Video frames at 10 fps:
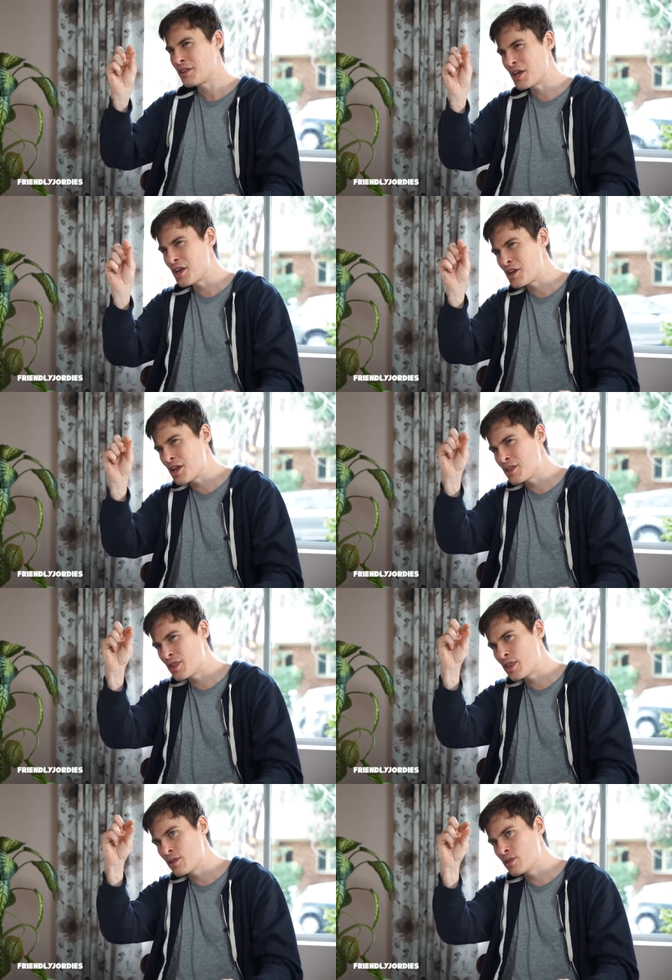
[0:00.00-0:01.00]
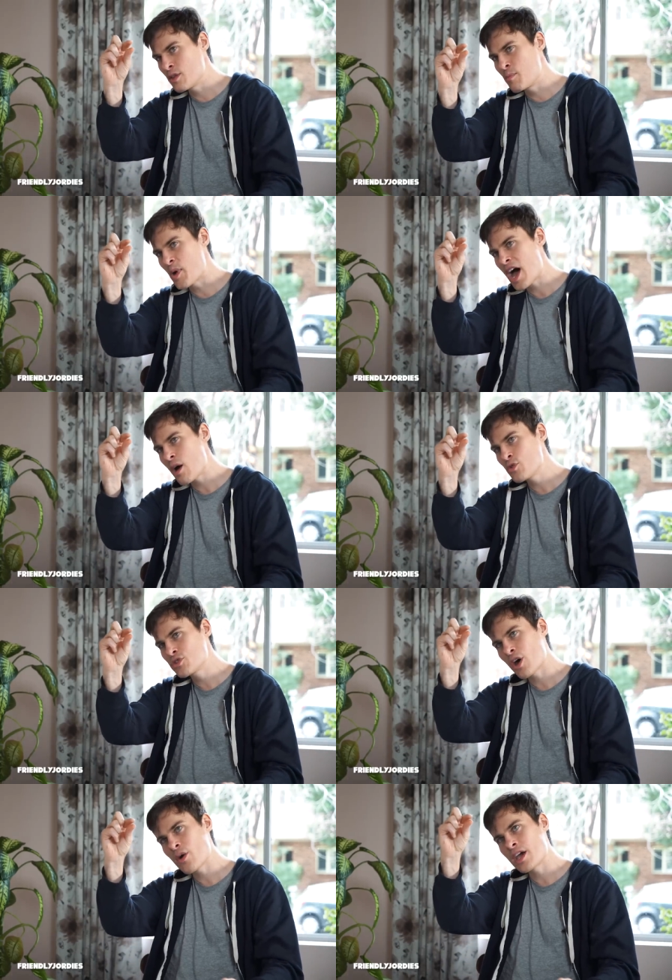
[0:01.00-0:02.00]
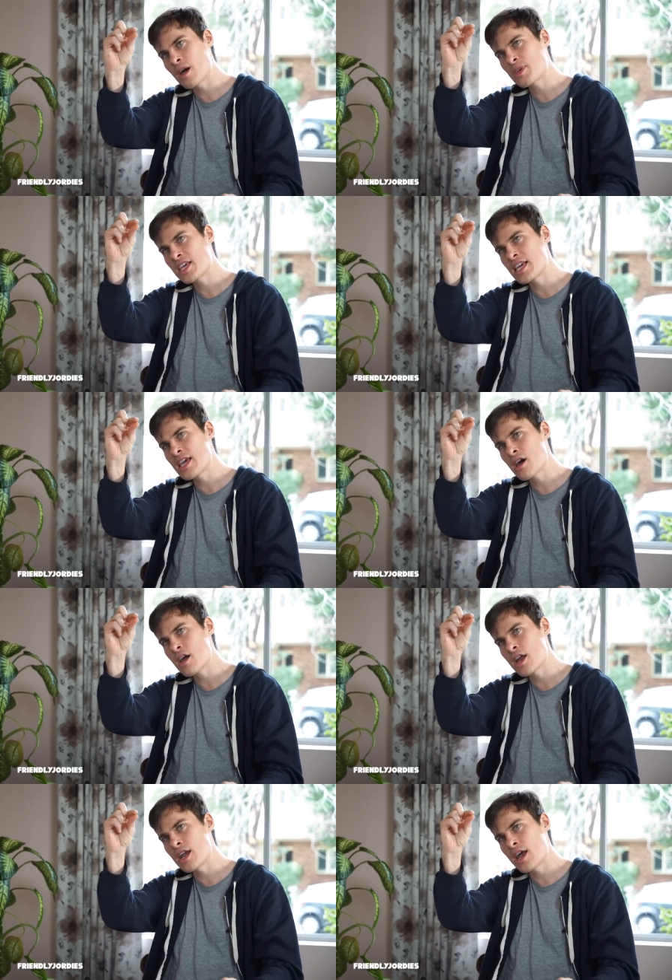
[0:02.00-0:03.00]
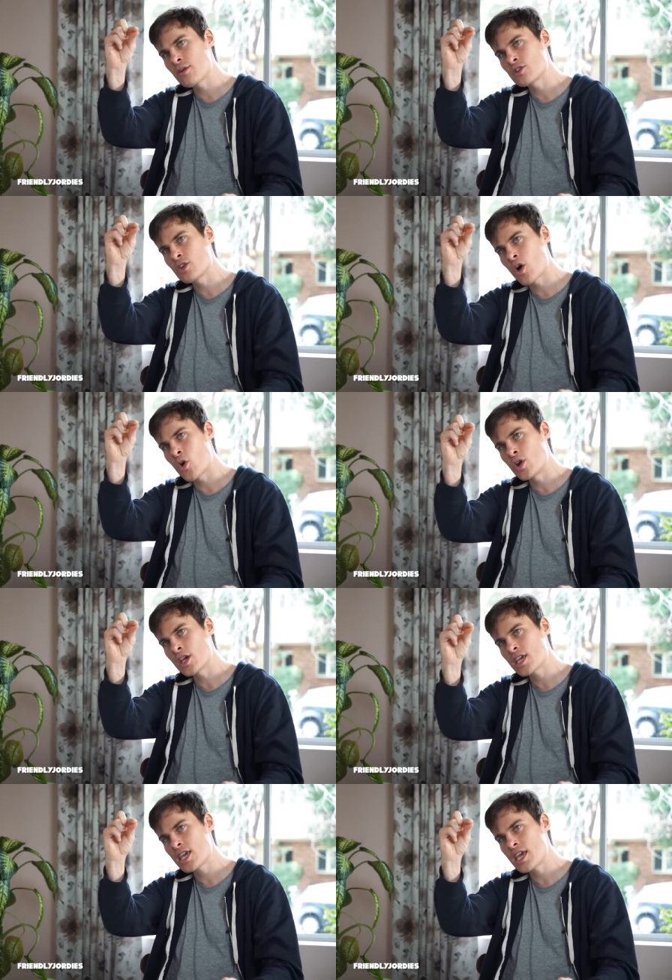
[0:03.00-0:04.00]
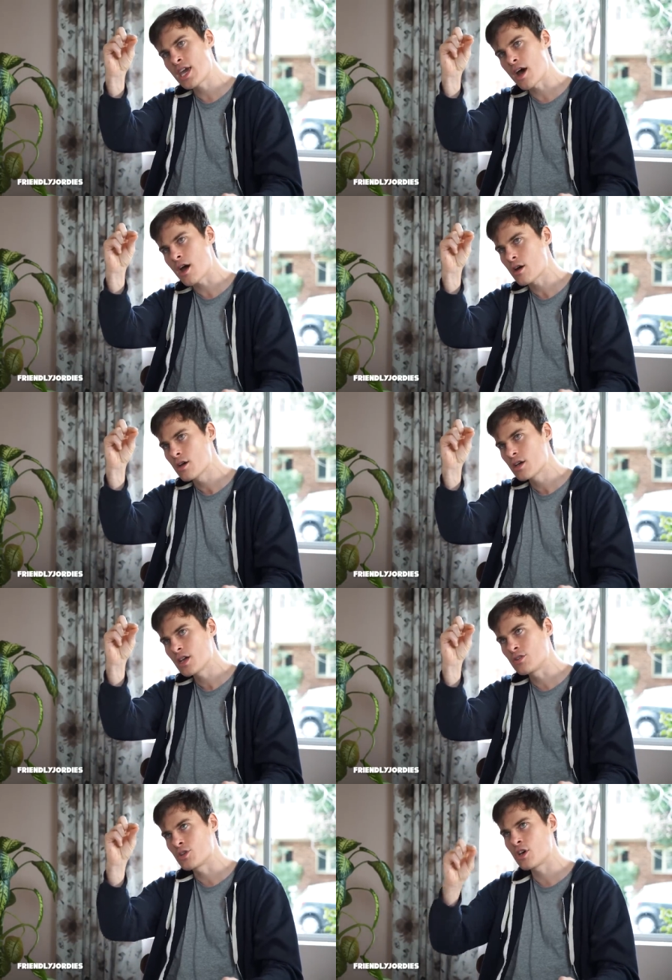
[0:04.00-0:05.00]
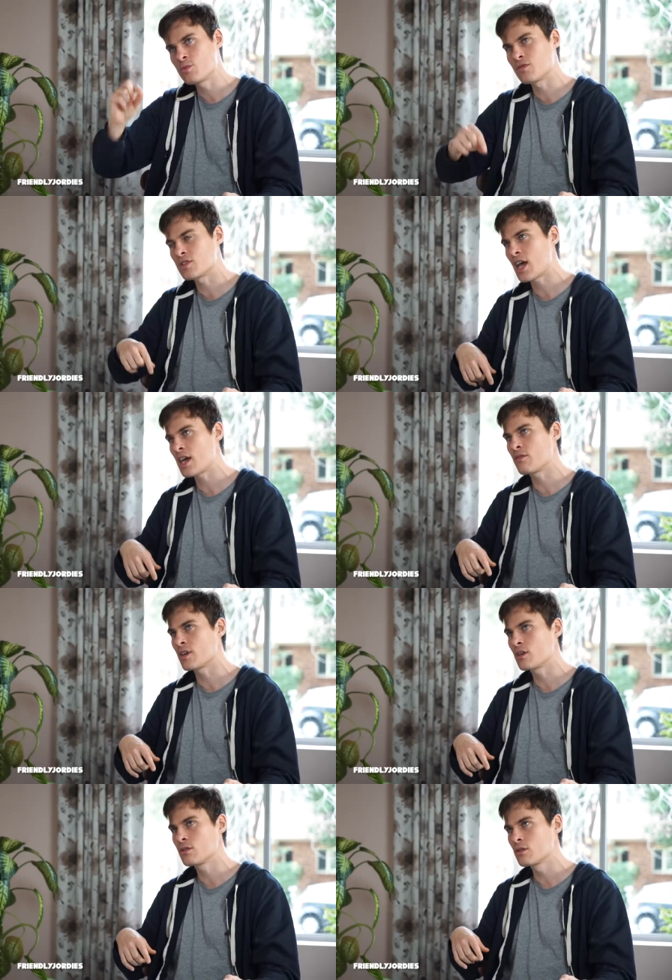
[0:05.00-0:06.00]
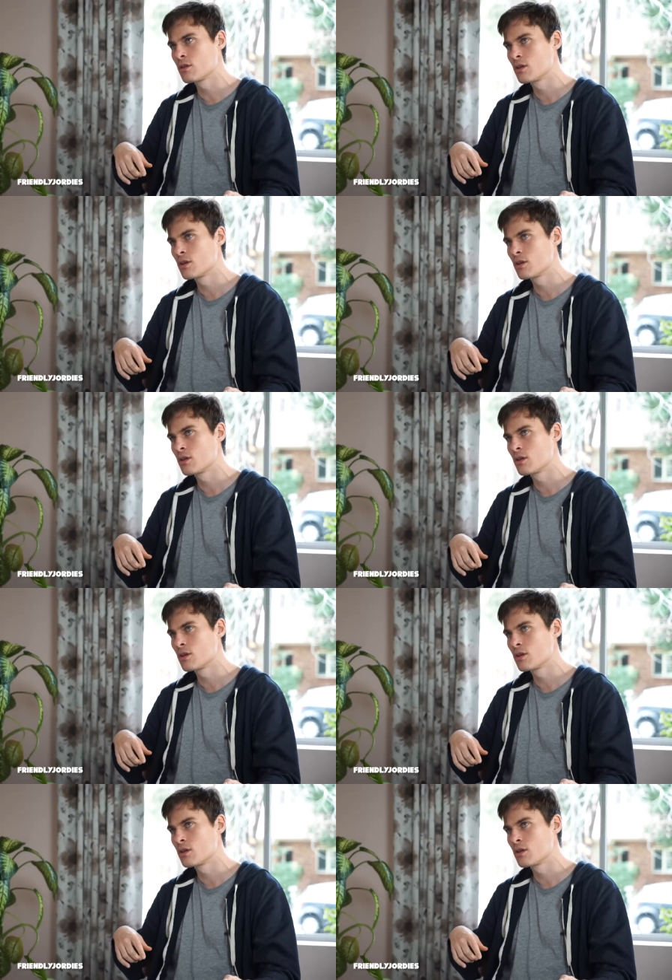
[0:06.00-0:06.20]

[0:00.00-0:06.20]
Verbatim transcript: the, uh, uh, the bar was going up here and now it's gone here in terms of savings.